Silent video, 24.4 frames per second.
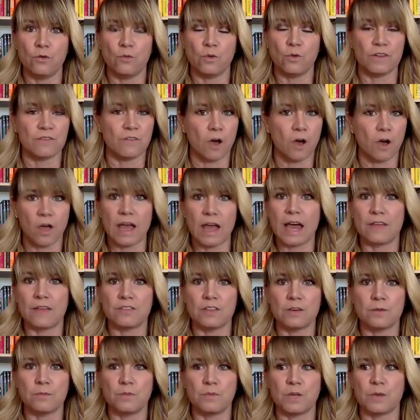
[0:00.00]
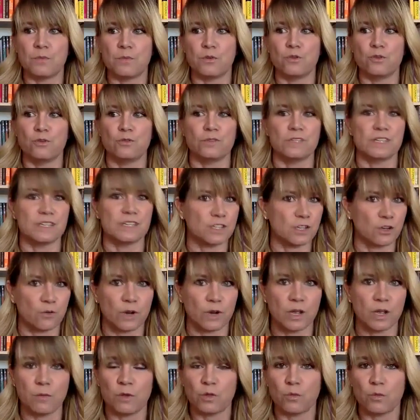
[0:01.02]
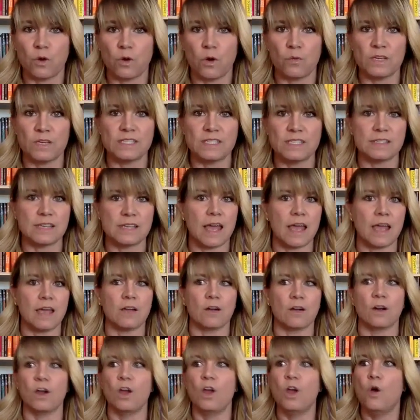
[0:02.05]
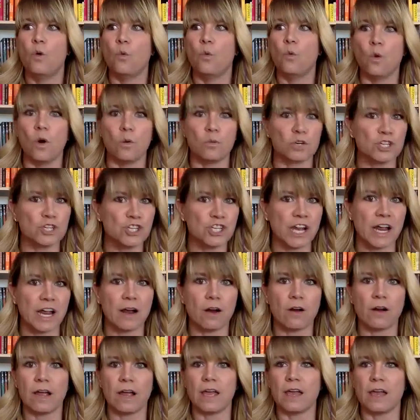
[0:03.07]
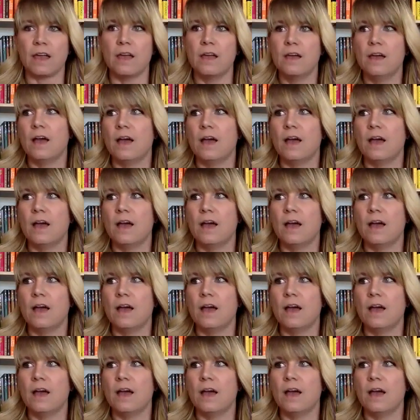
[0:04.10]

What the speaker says: We've all had them, people who disagree with what we say or what we're sharing.